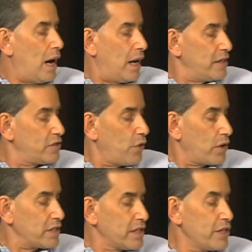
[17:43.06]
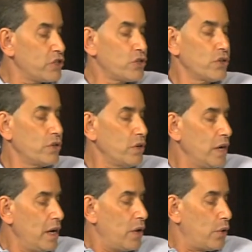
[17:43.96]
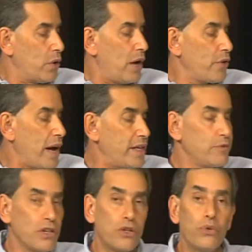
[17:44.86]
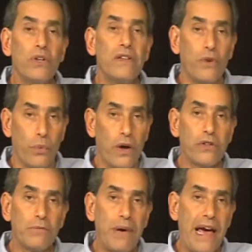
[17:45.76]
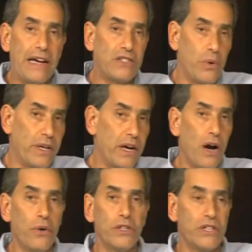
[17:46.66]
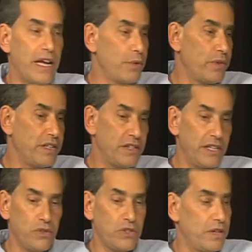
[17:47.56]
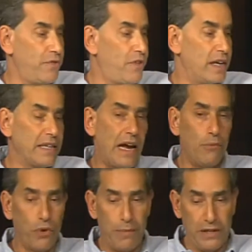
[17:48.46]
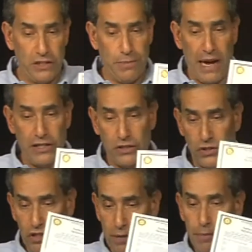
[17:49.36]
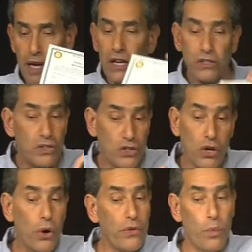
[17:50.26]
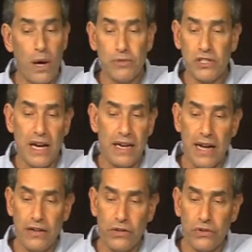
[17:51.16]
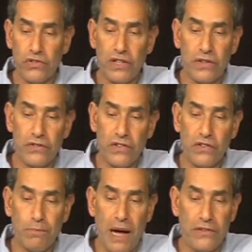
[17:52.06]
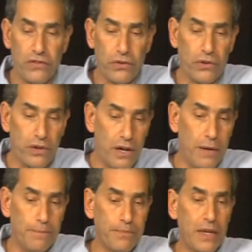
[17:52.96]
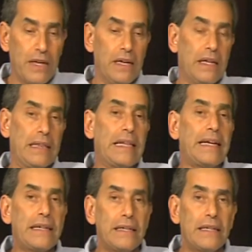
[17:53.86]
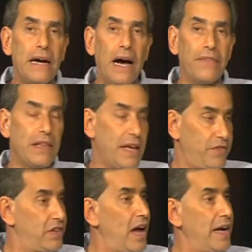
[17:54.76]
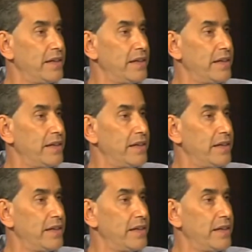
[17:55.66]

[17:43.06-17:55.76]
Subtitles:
as far as literature, or other items included in the runner's bag. So I encourage anyone that's interested in finding out more about sponsorship to just go to the website, and you'll see there's a sponsor link on the left side.